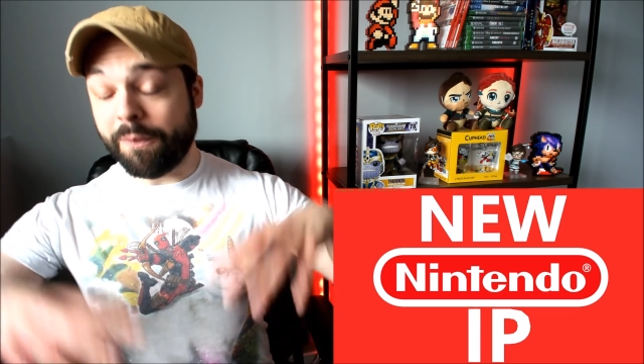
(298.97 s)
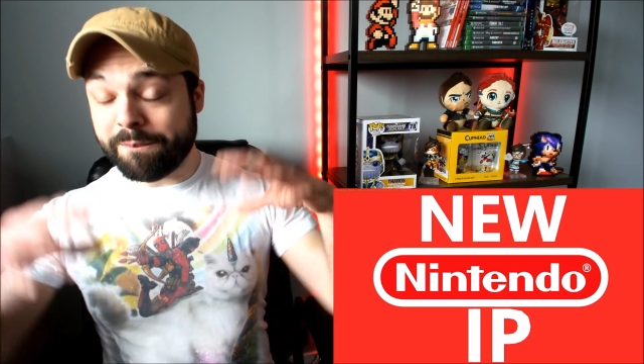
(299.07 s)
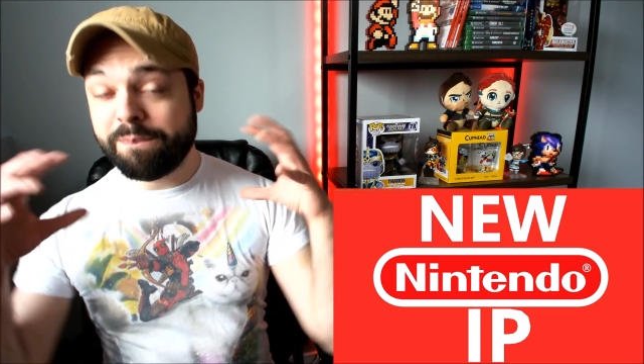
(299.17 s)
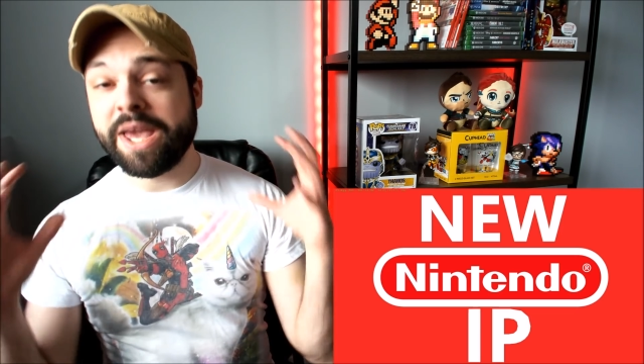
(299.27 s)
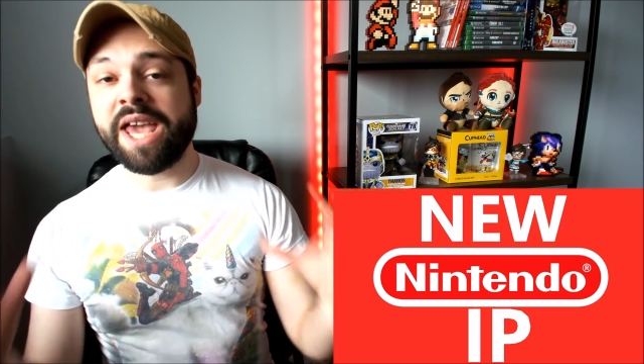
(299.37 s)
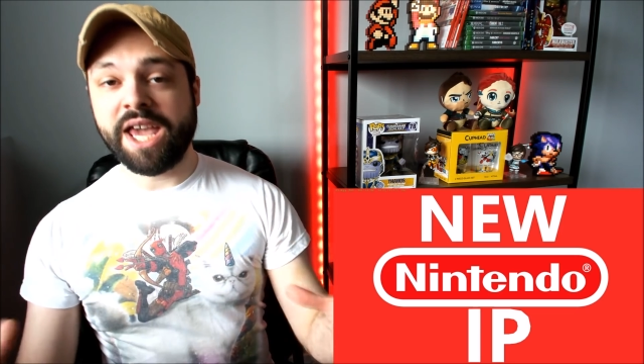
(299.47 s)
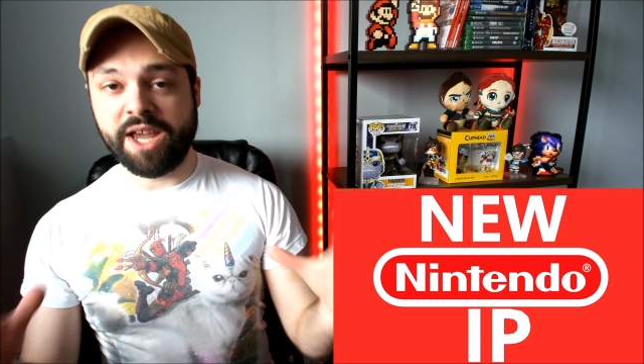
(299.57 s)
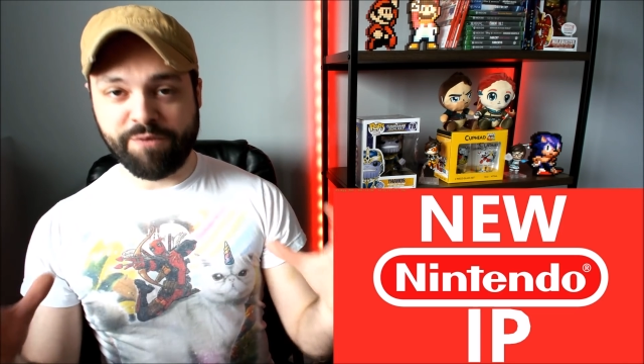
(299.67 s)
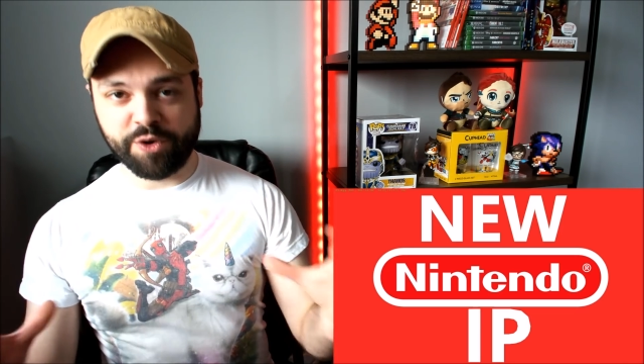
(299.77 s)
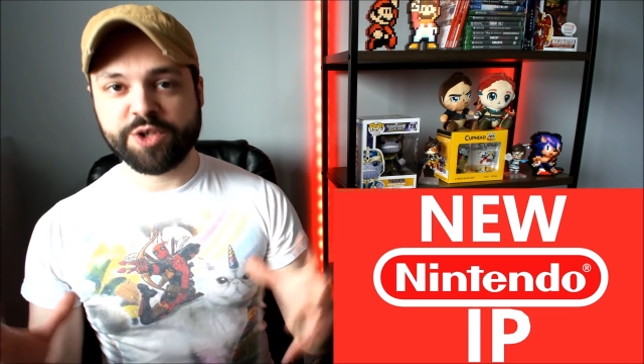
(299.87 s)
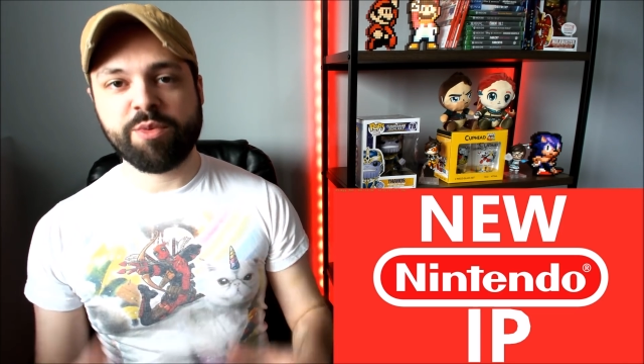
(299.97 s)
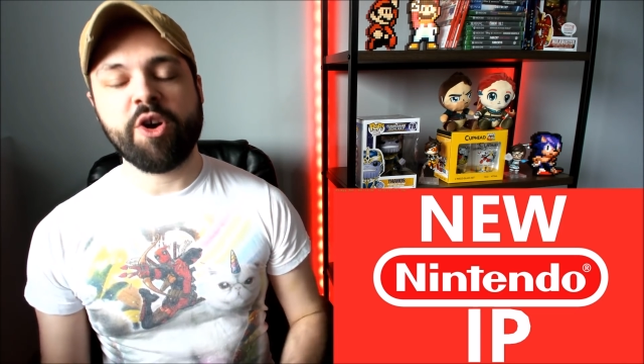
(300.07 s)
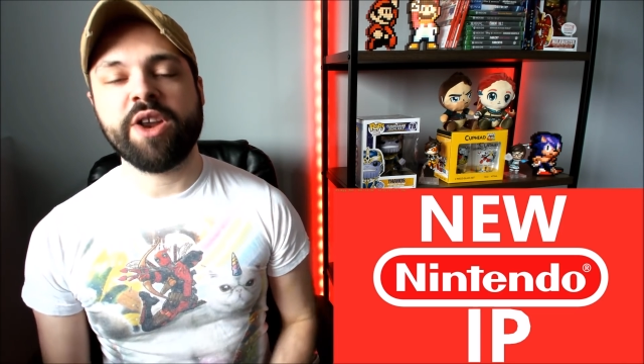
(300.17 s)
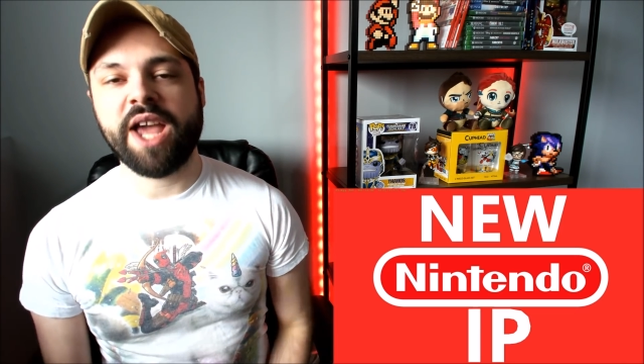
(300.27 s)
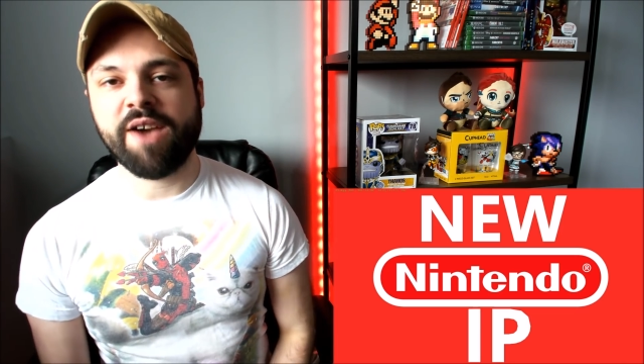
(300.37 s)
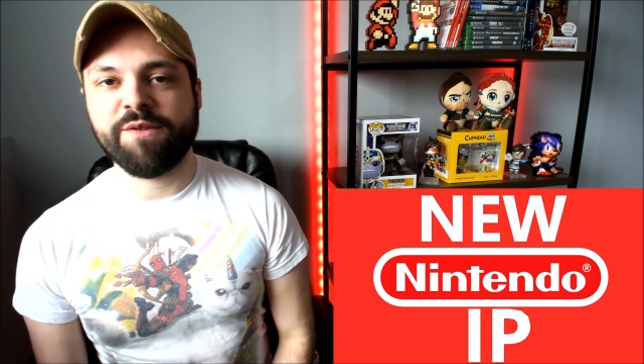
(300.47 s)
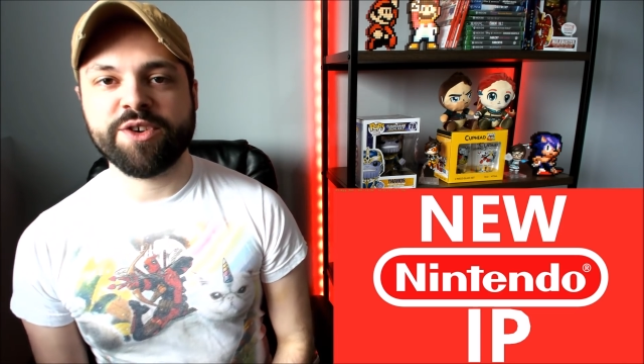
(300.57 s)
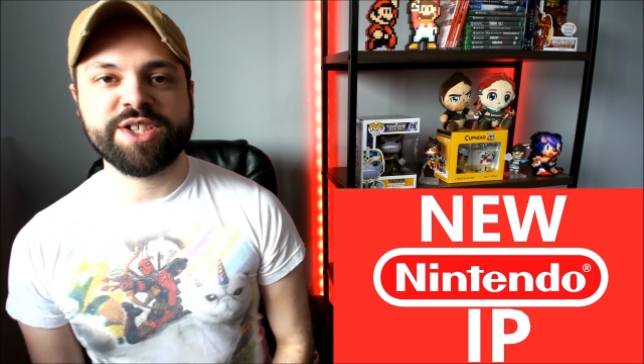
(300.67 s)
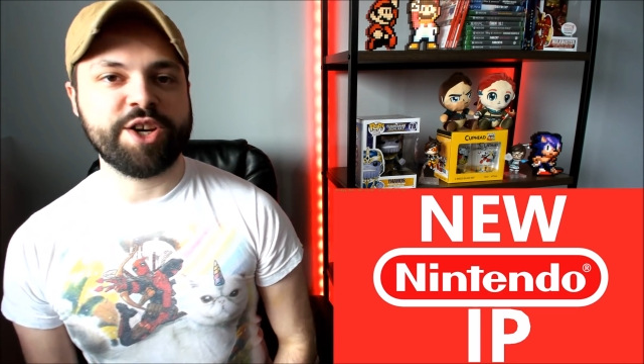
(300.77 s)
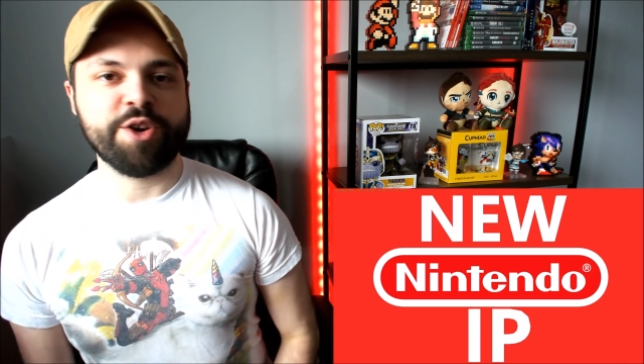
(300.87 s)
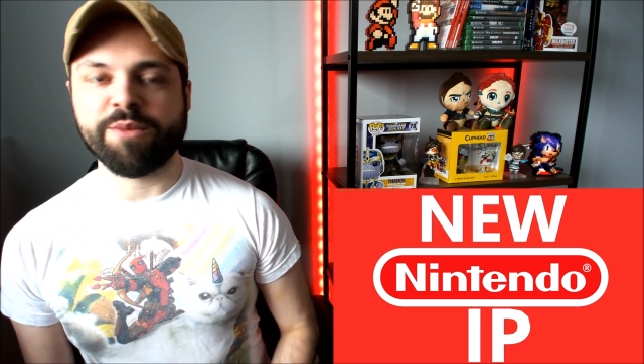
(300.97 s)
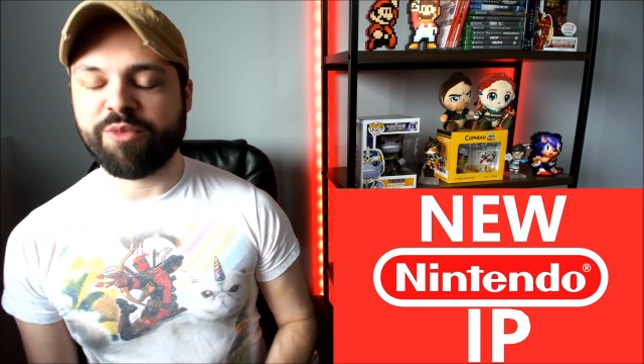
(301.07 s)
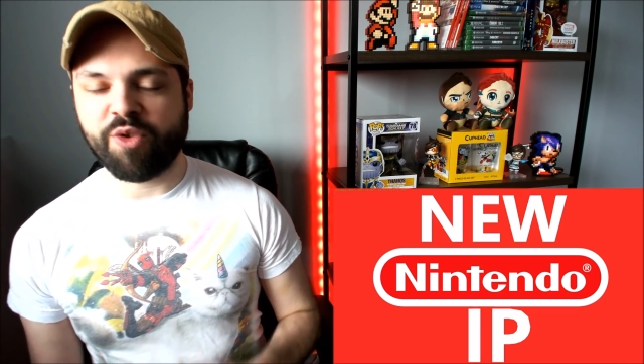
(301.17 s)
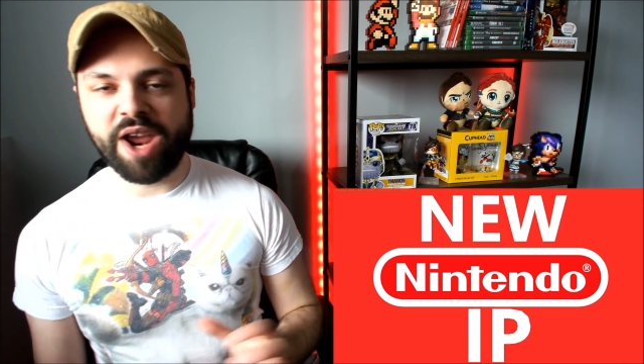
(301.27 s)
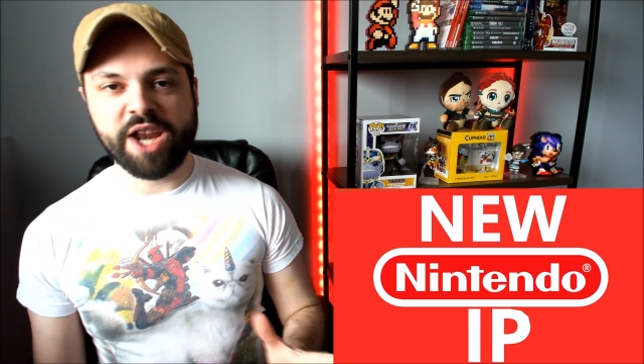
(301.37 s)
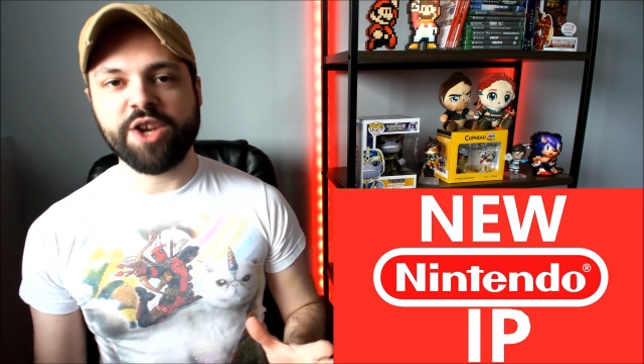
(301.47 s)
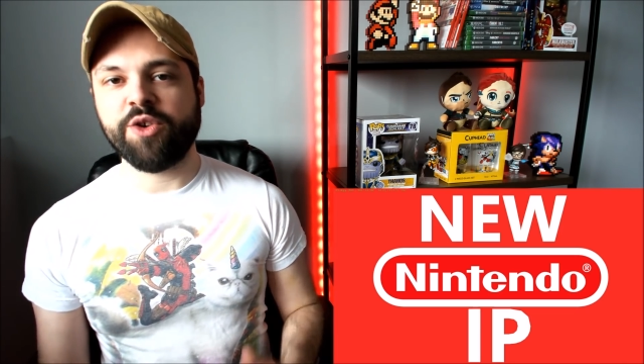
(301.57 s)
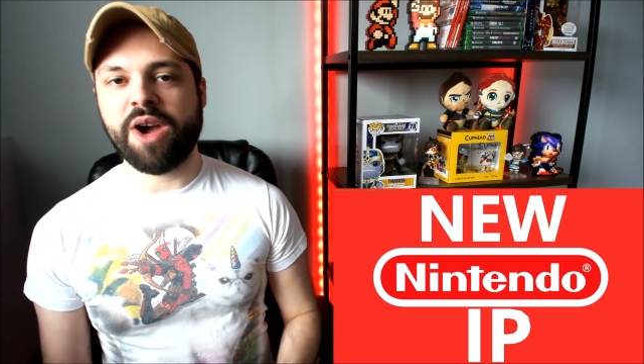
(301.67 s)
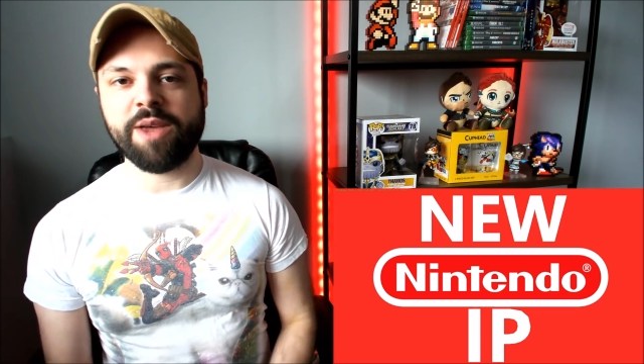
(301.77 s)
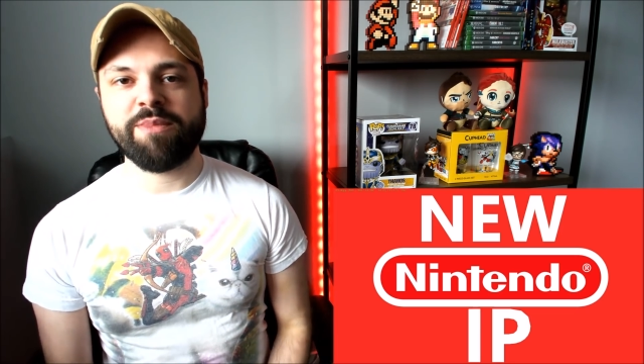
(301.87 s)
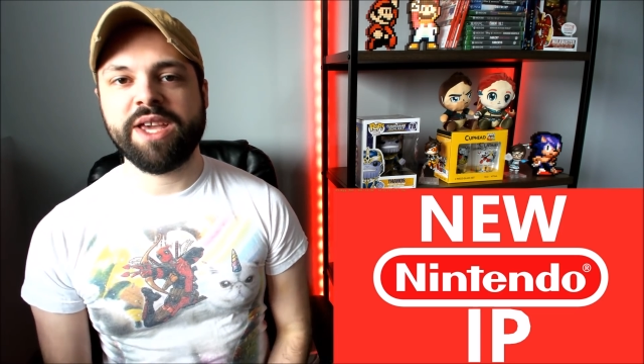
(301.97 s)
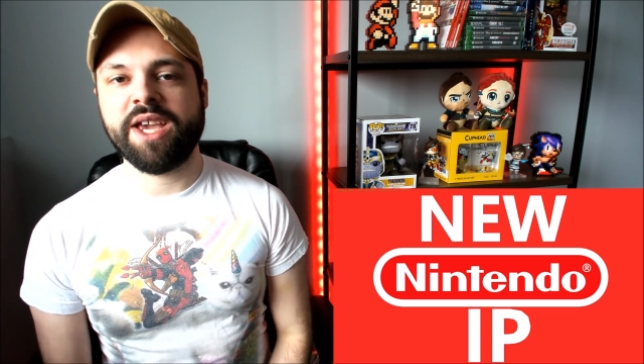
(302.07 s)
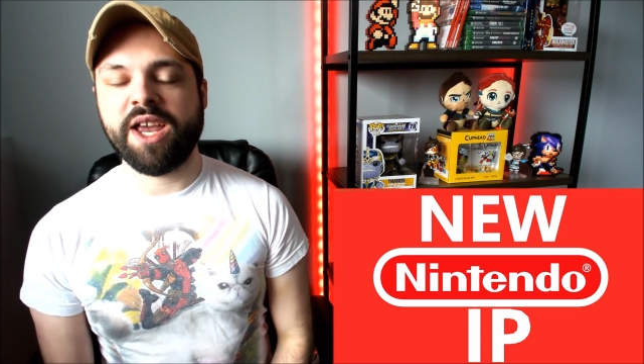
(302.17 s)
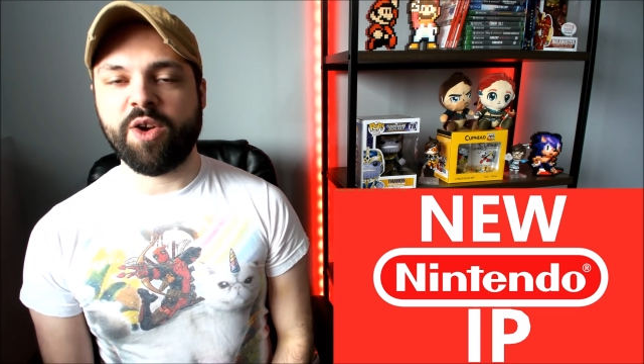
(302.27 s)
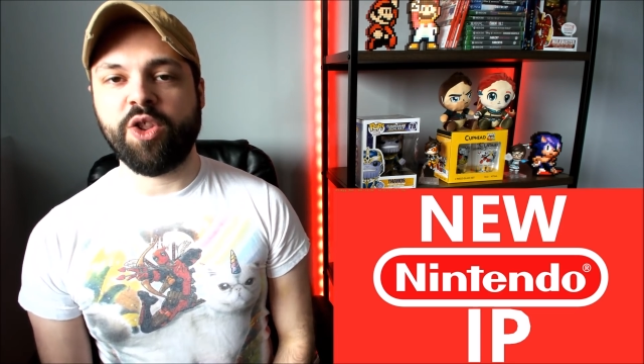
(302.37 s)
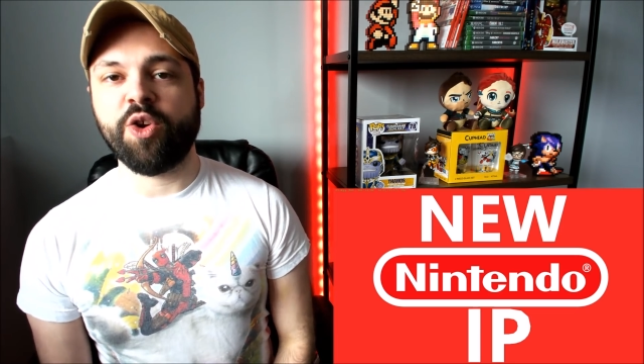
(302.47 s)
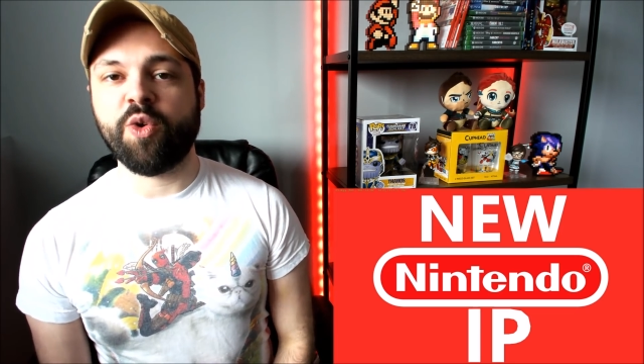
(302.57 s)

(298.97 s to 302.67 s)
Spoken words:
big first-party efforts that are a brand new IP in a little